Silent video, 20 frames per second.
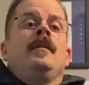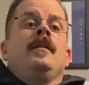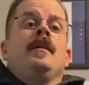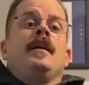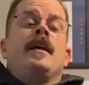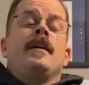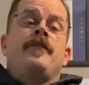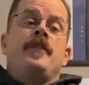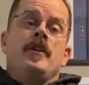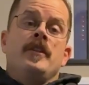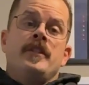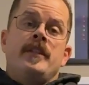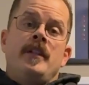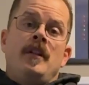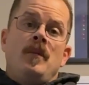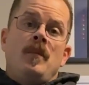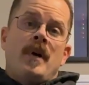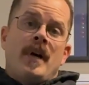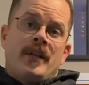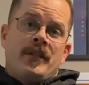If you're still
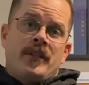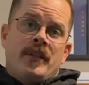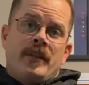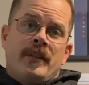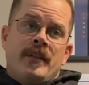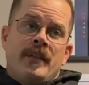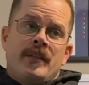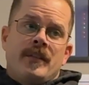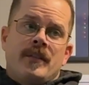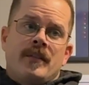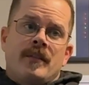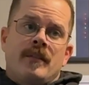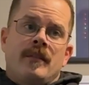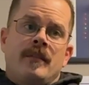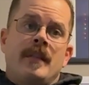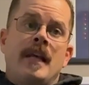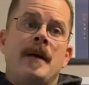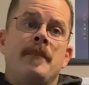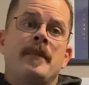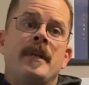watching this,
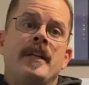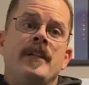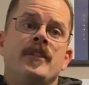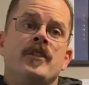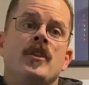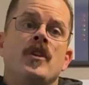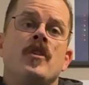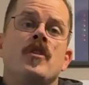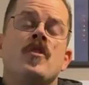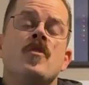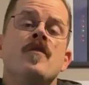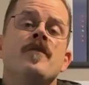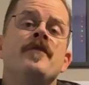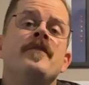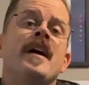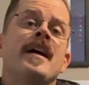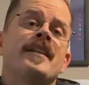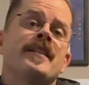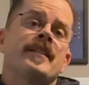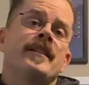that means you've
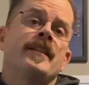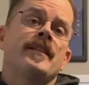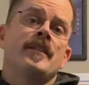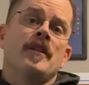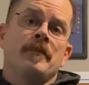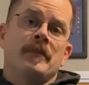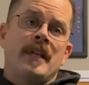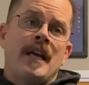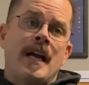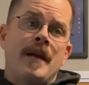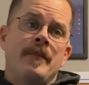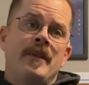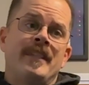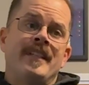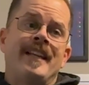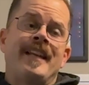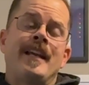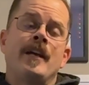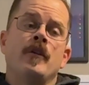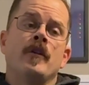vested some time into
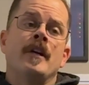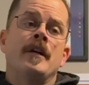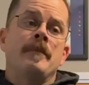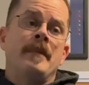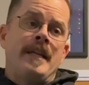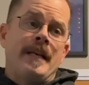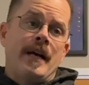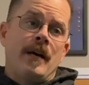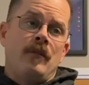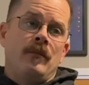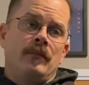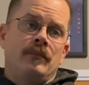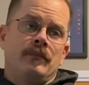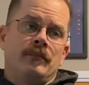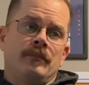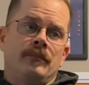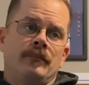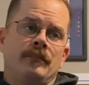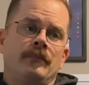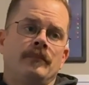hearing me out.
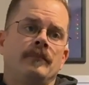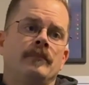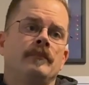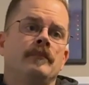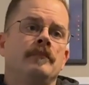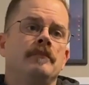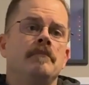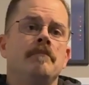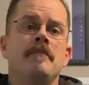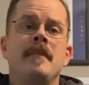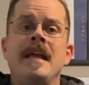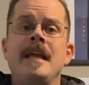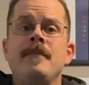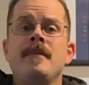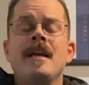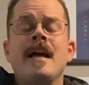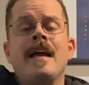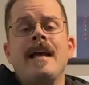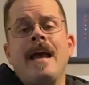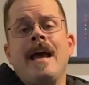Maybe
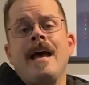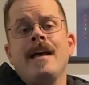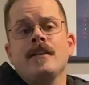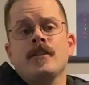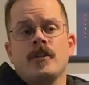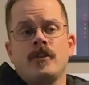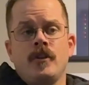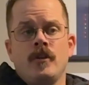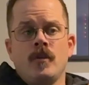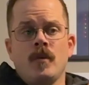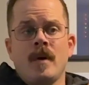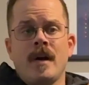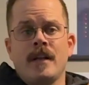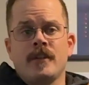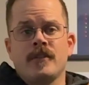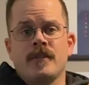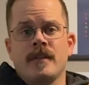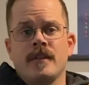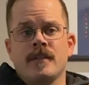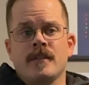I asked you to watch
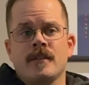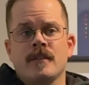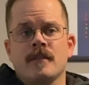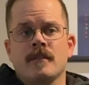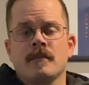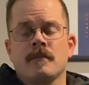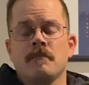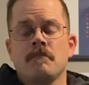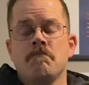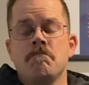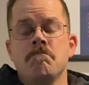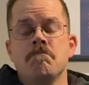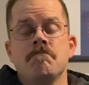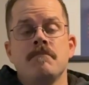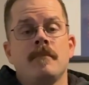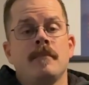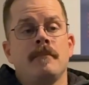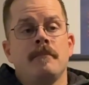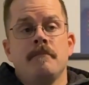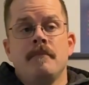this.
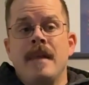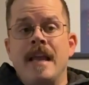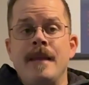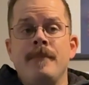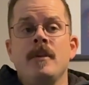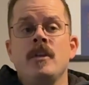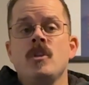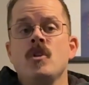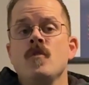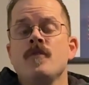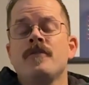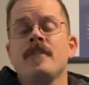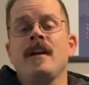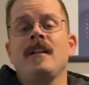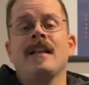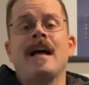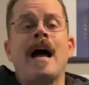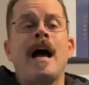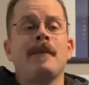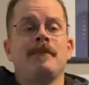Maybe you
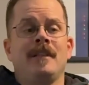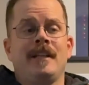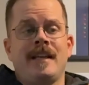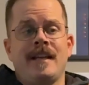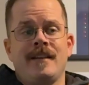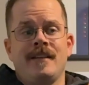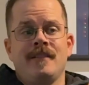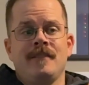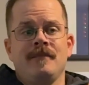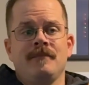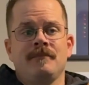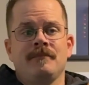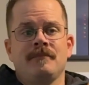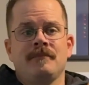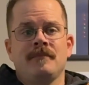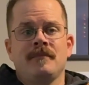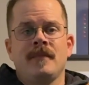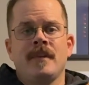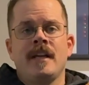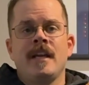felt obligated.
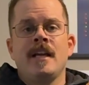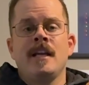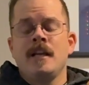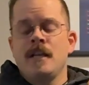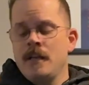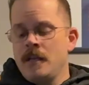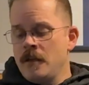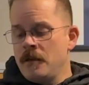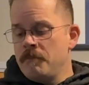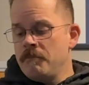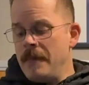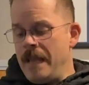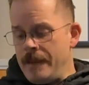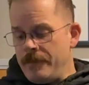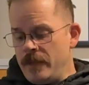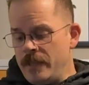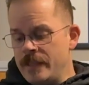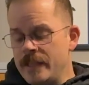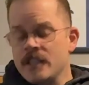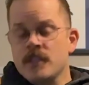Maybe
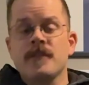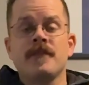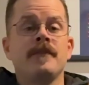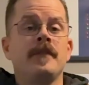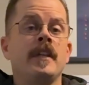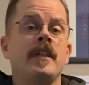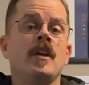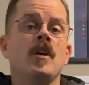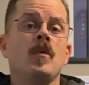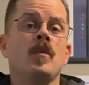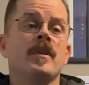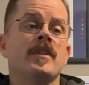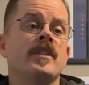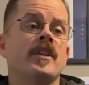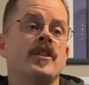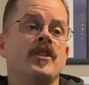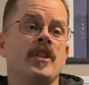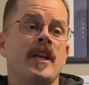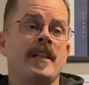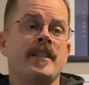this video was
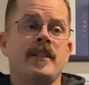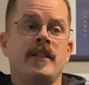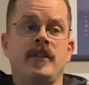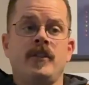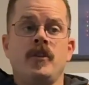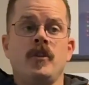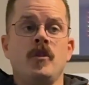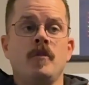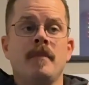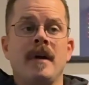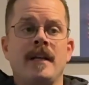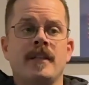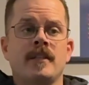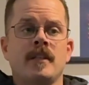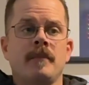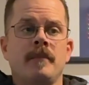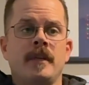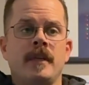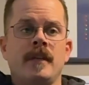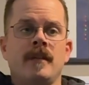suggested to you by
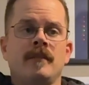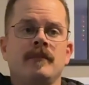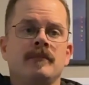somebody.